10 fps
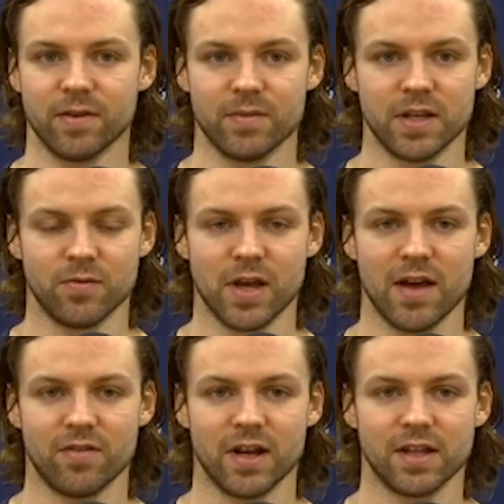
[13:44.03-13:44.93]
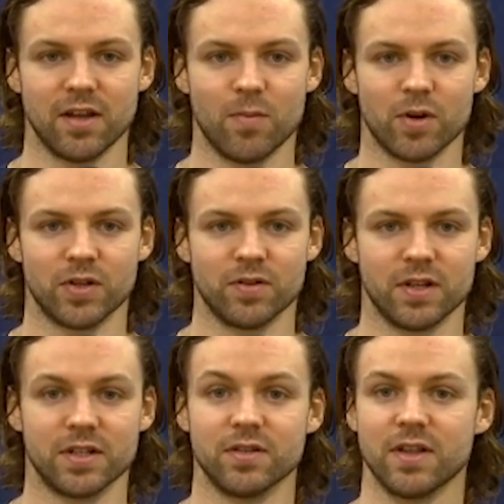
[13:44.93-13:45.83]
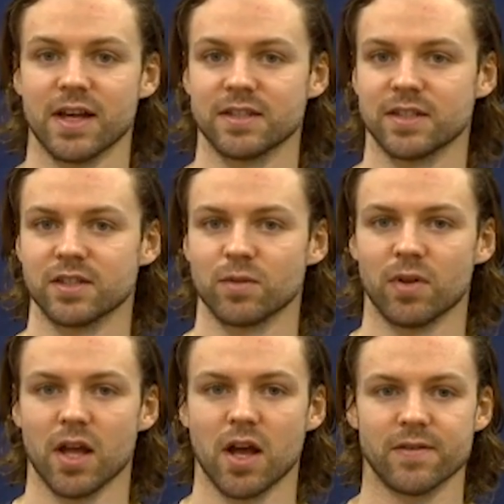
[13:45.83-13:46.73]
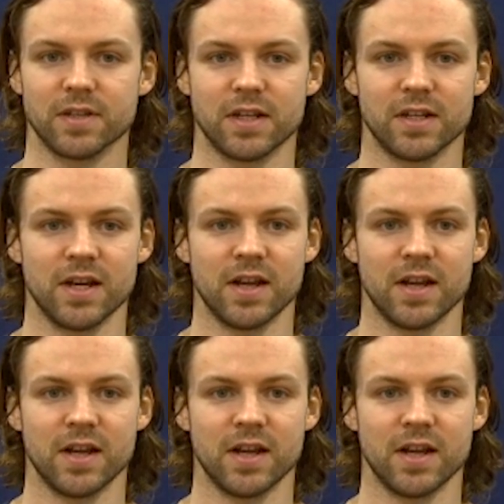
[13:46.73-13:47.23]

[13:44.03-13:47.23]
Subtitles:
I mean, we haven't had the opportunity to do that since the playoffs ended.